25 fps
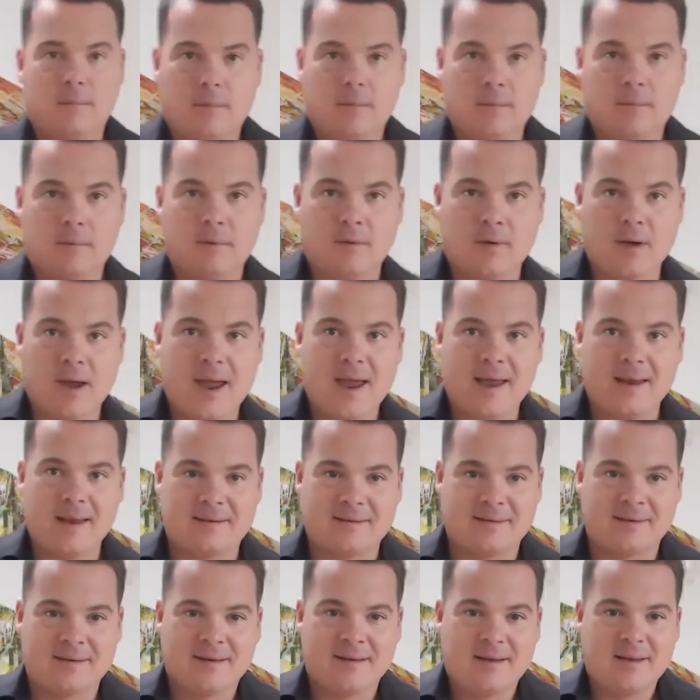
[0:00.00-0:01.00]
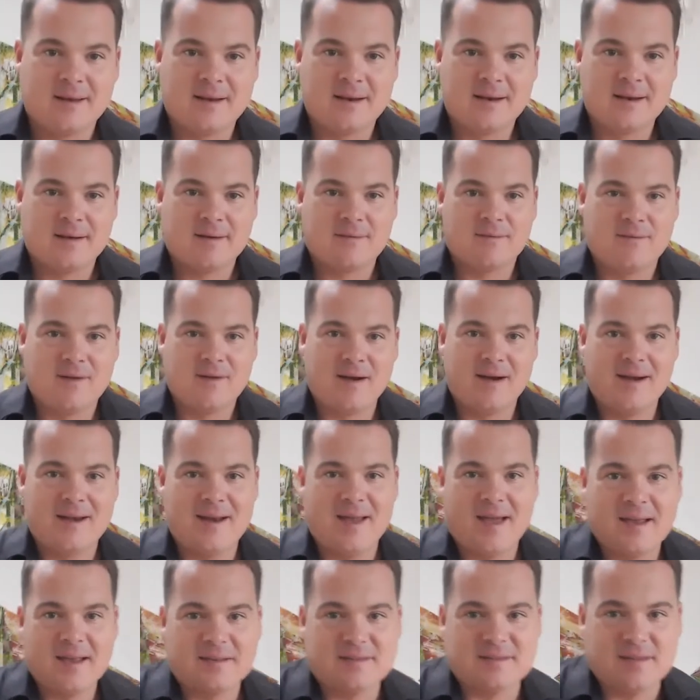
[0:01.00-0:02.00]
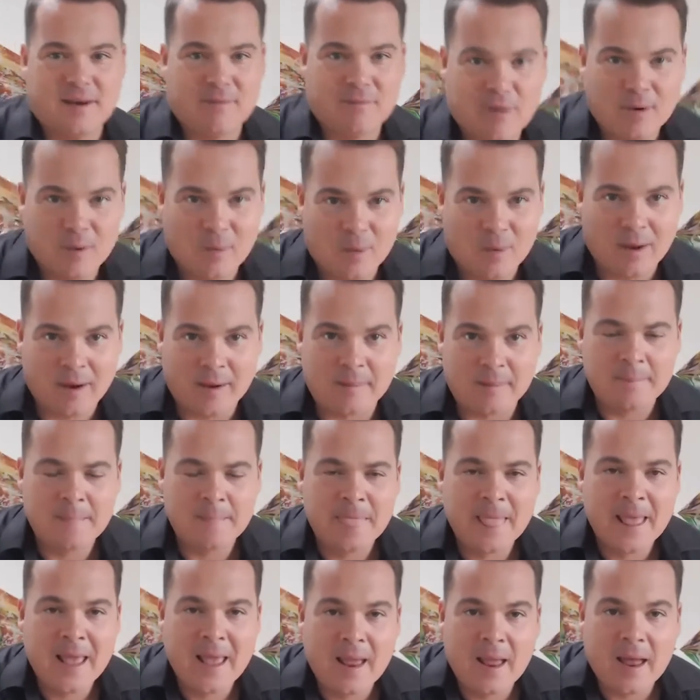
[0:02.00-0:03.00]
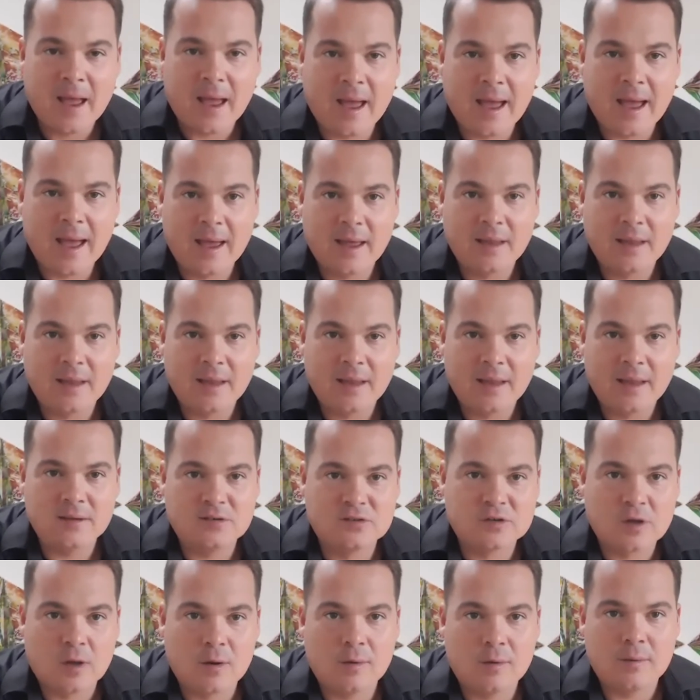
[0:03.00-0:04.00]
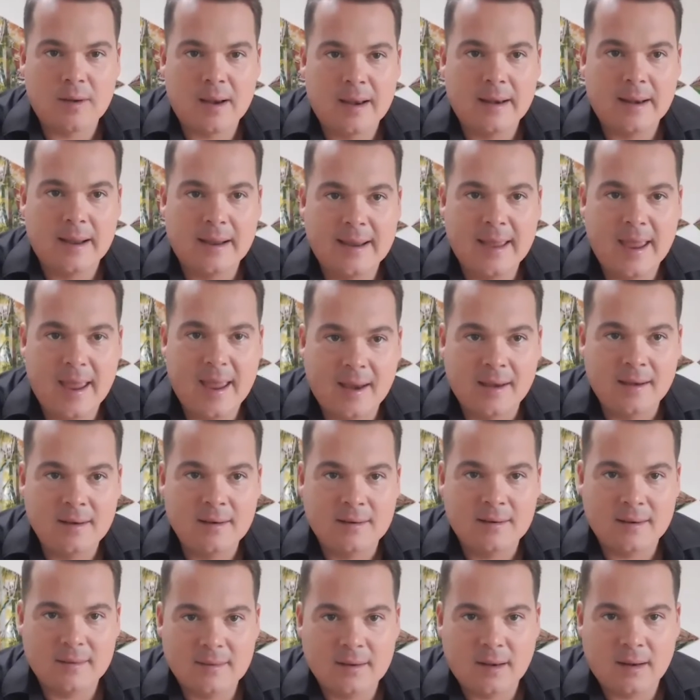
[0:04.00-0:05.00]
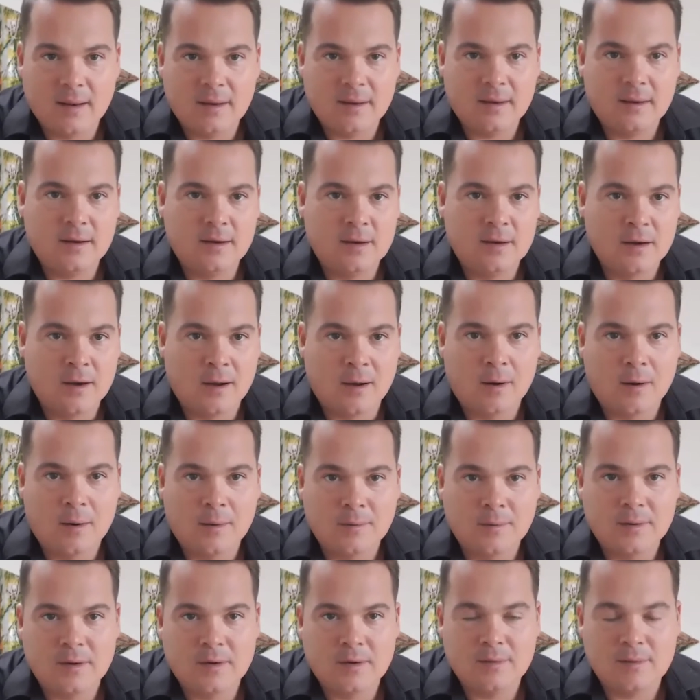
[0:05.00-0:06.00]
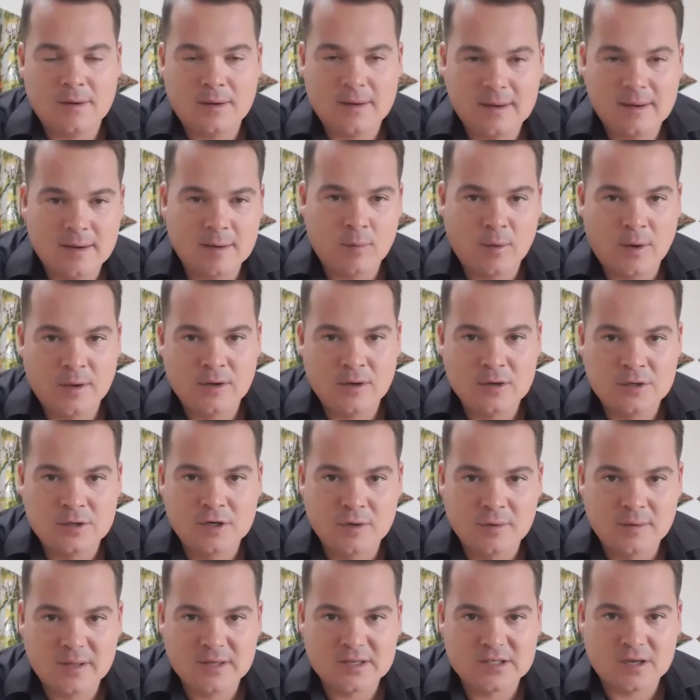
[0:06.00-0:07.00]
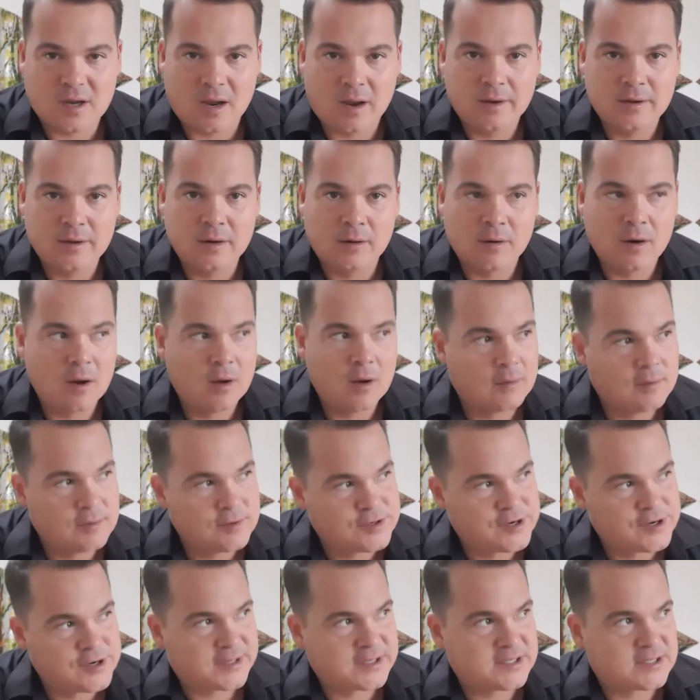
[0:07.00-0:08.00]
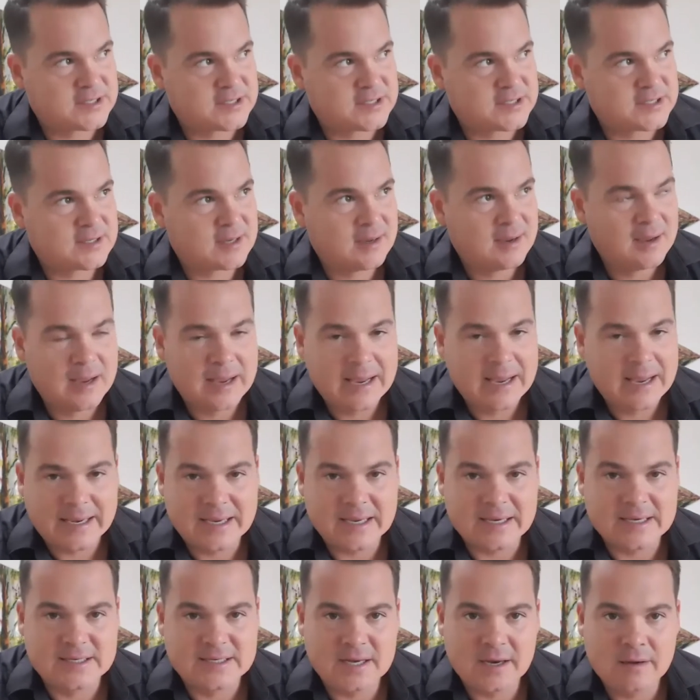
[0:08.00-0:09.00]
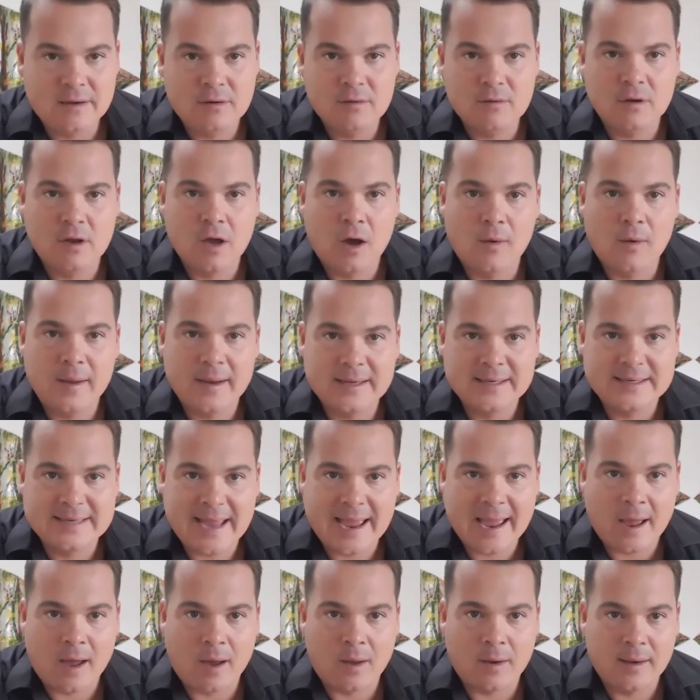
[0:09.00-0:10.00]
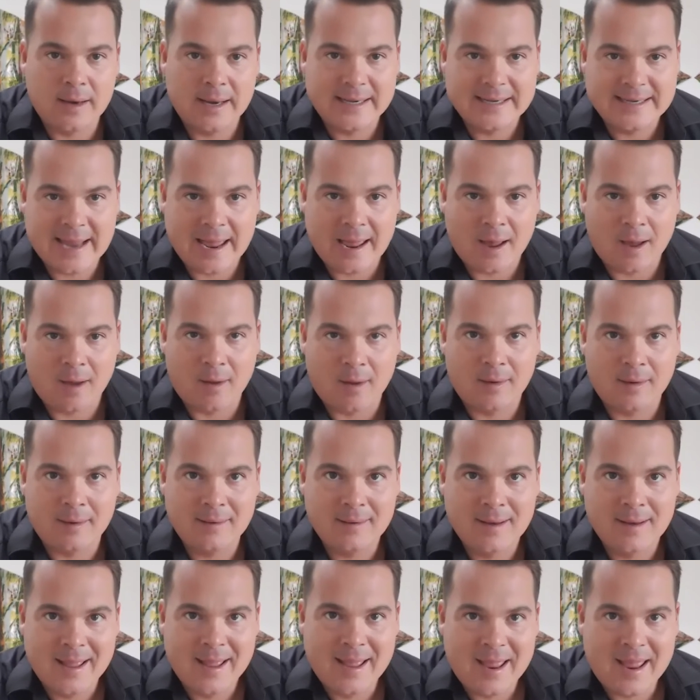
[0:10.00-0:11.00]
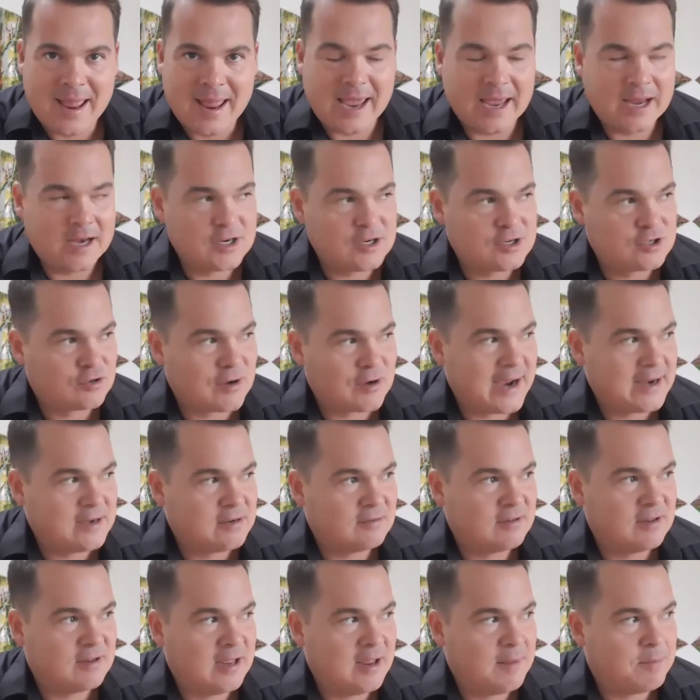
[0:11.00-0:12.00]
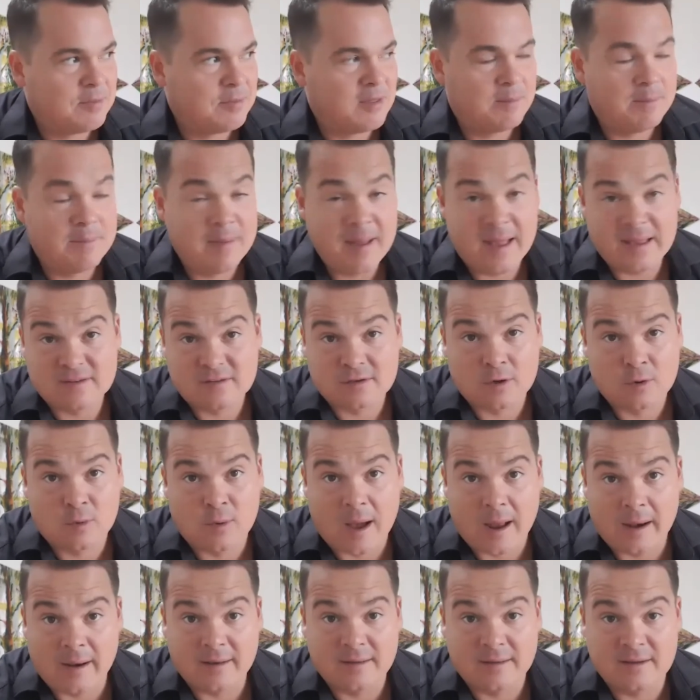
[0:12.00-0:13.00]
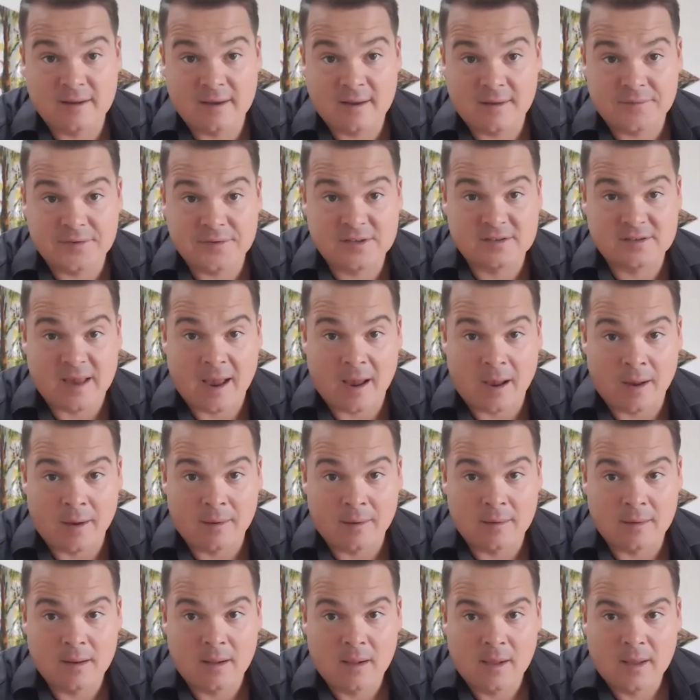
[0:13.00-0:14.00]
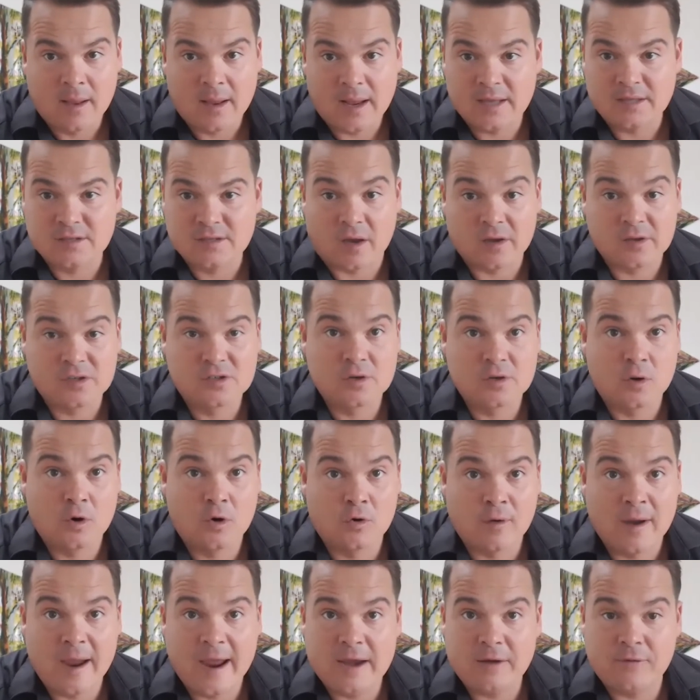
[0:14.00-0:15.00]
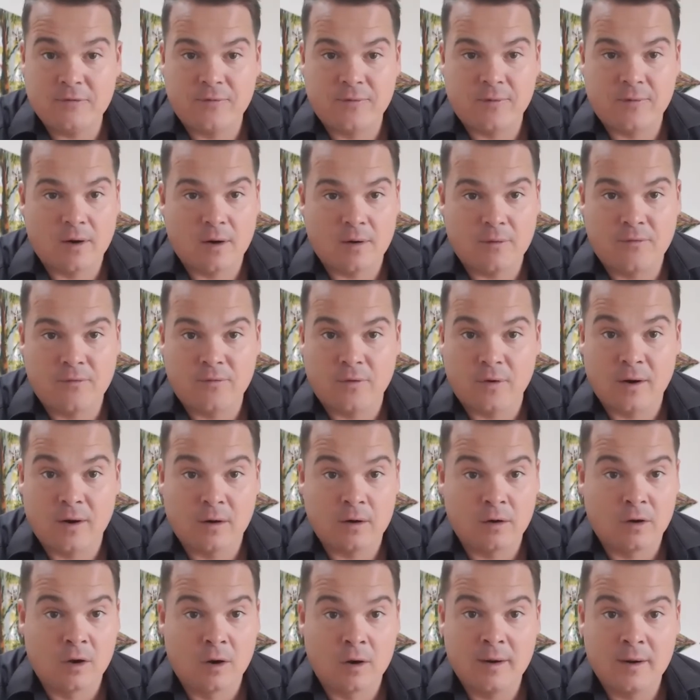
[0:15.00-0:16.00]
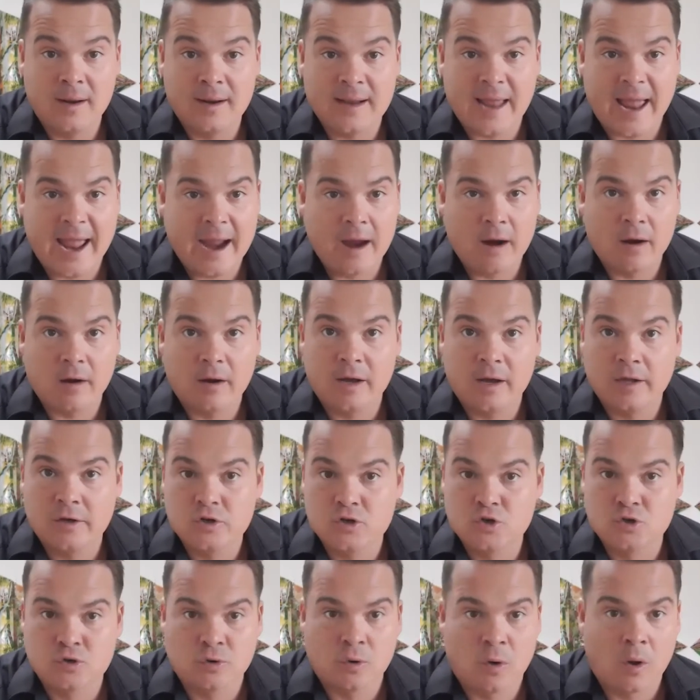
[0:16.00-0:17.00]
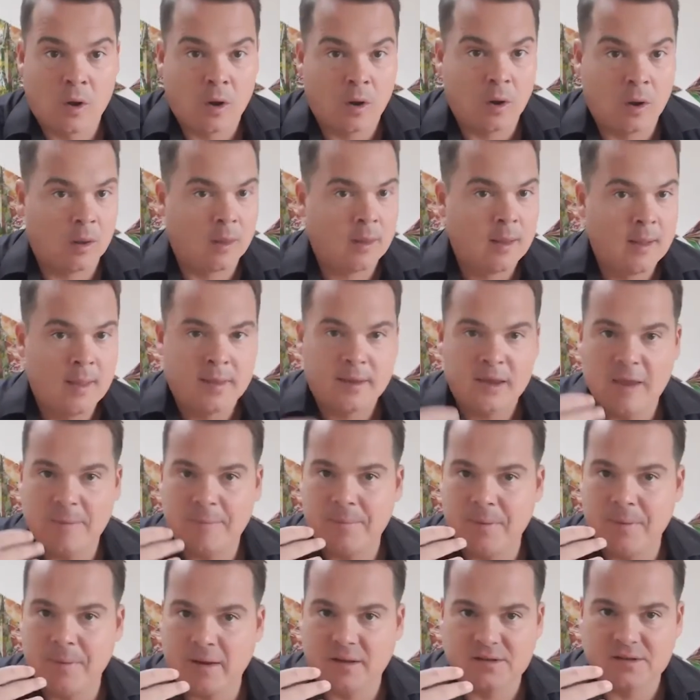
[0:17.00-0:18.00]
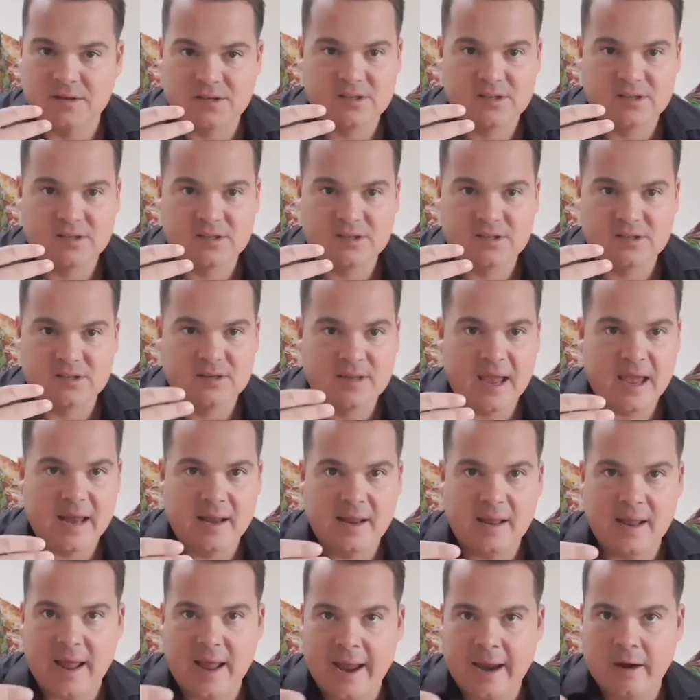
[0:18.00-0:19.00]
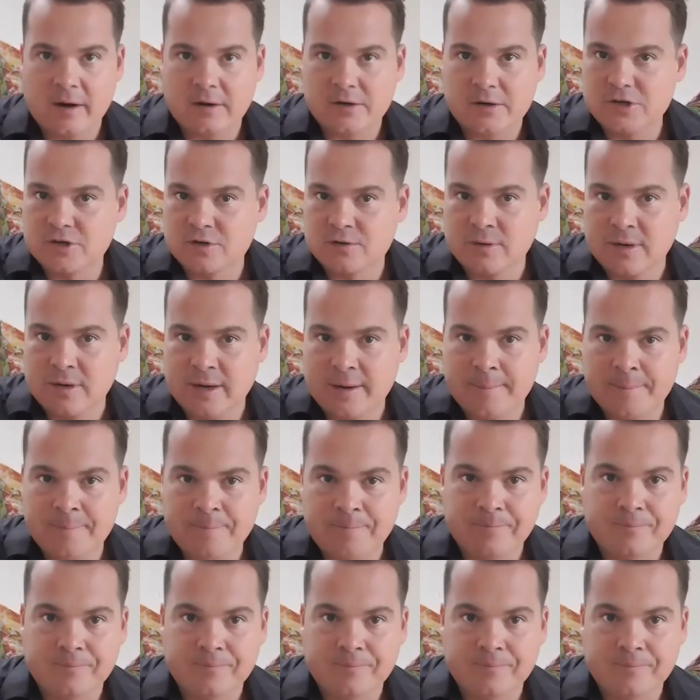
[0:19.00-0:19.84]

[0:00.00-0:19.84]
Great. Very nice, everyone. So again, you know, when you do this on your own, just continue going down and down and try to keep the best quality of sound. It's also great for learning air control, keeping a steady airstream.